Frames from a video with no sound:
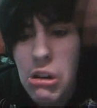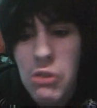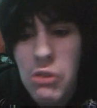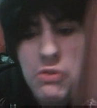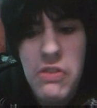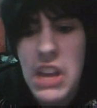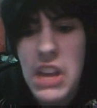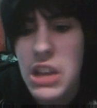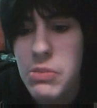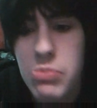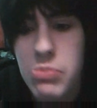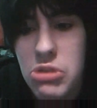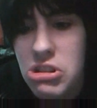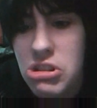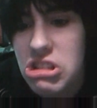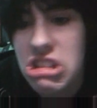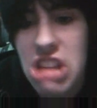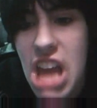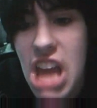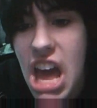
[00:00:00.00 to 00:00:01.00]
little
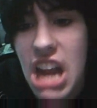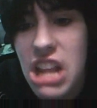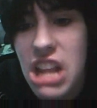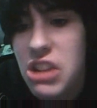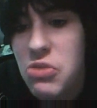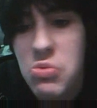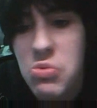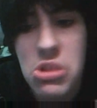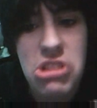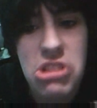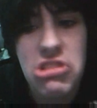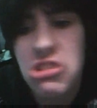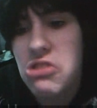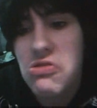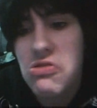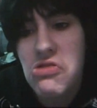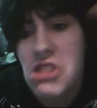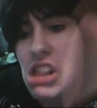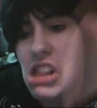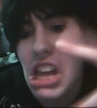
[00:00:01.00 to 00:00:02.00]
Facebook status with
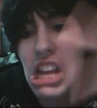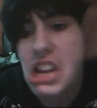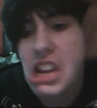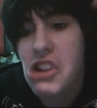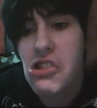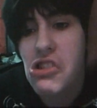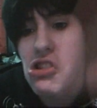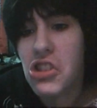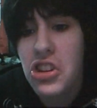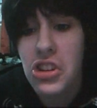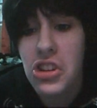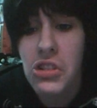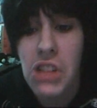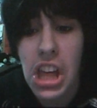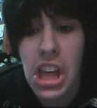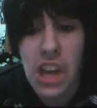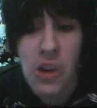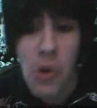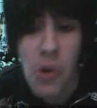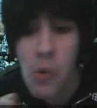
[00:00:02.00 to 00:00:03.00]
two, like, girls are
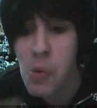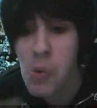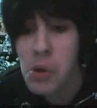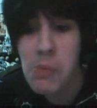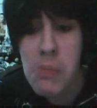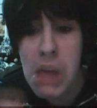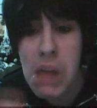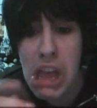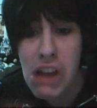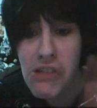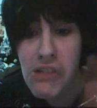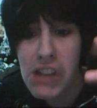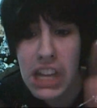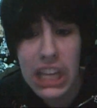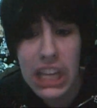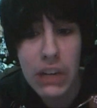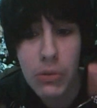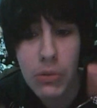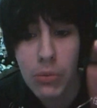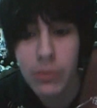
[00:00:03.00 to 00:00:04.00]
like, oh, we're
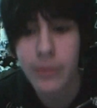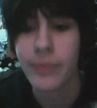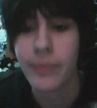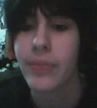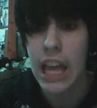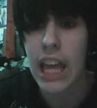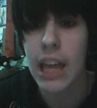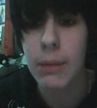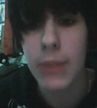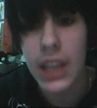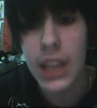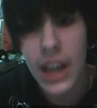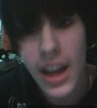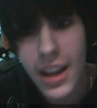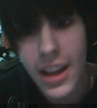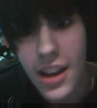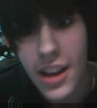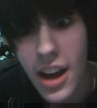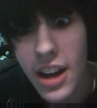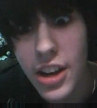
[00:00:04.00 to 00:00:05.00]
married! Amy and
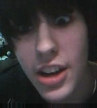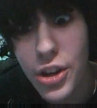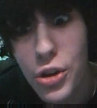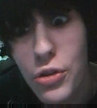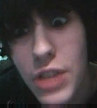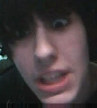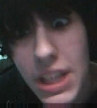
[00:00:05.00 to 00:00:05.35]
I got a new